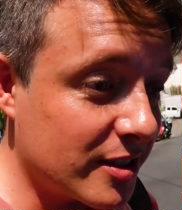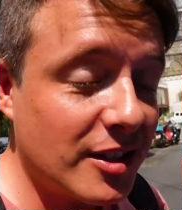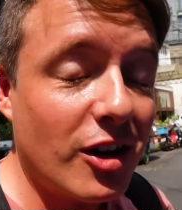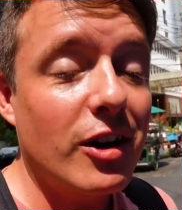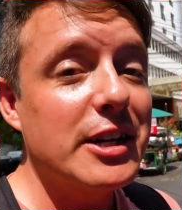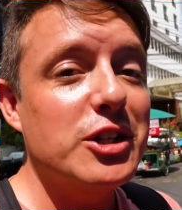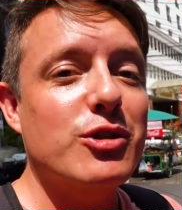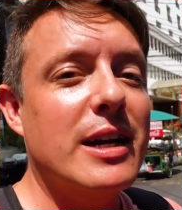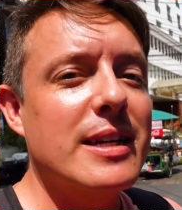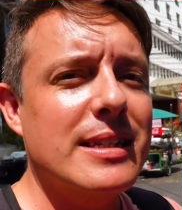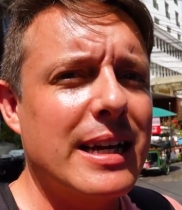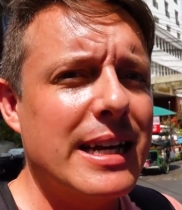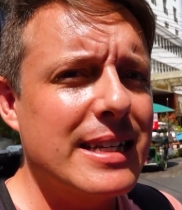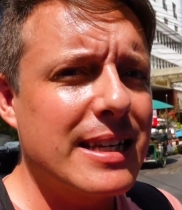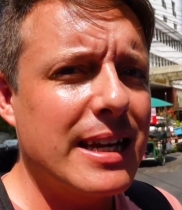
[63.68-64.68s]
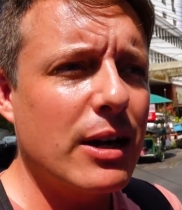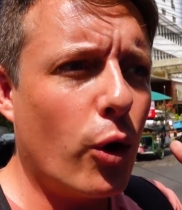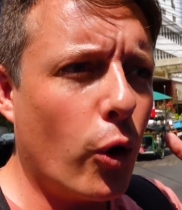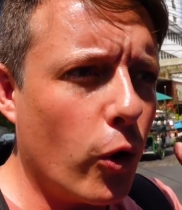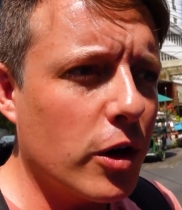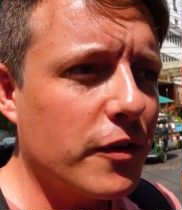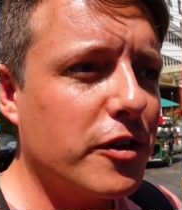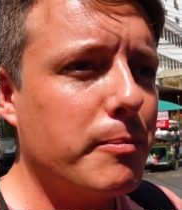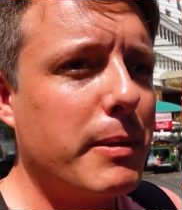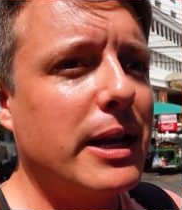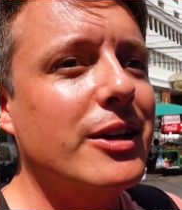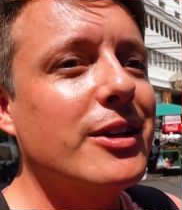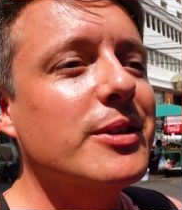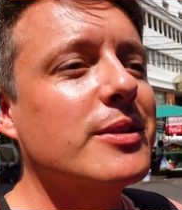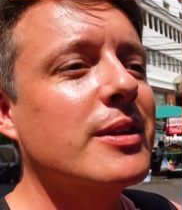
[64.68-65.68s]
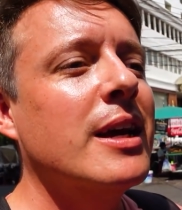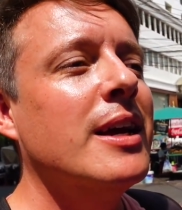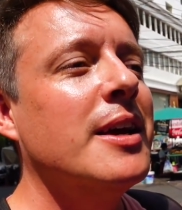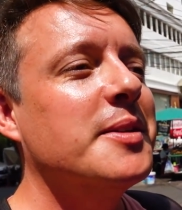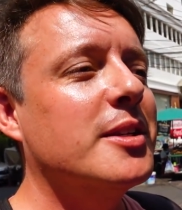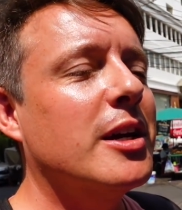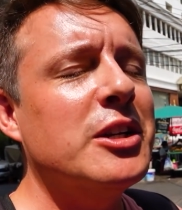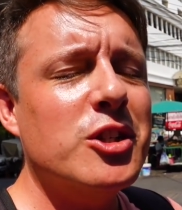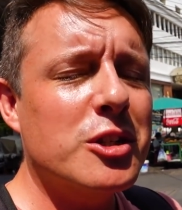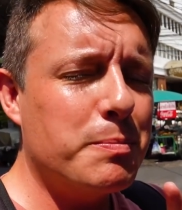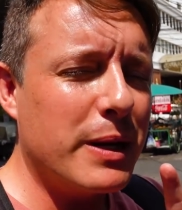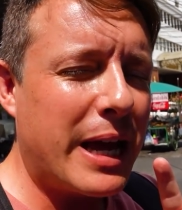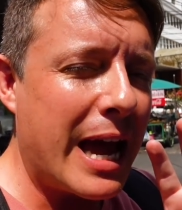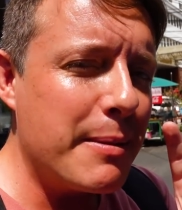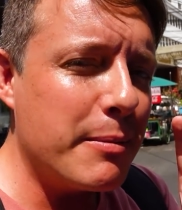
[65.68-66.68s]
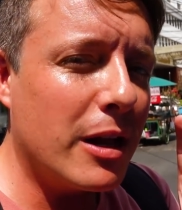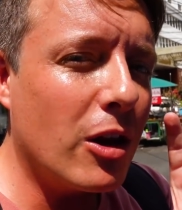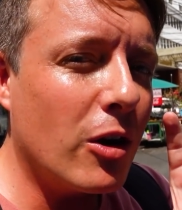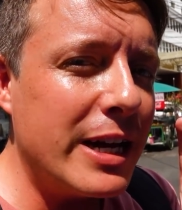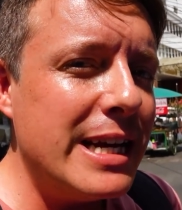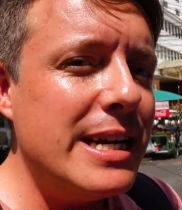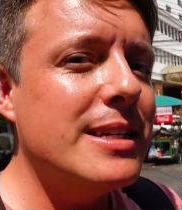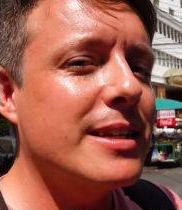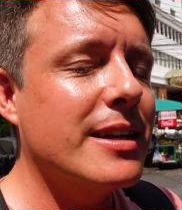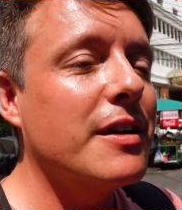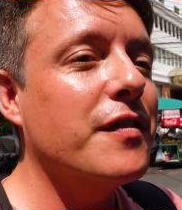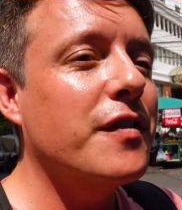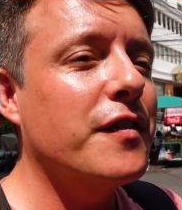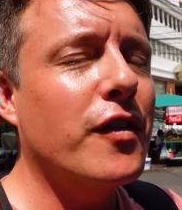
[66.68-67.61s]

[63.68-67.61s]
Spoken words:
started translating all of the menus. So it just became a lot easier for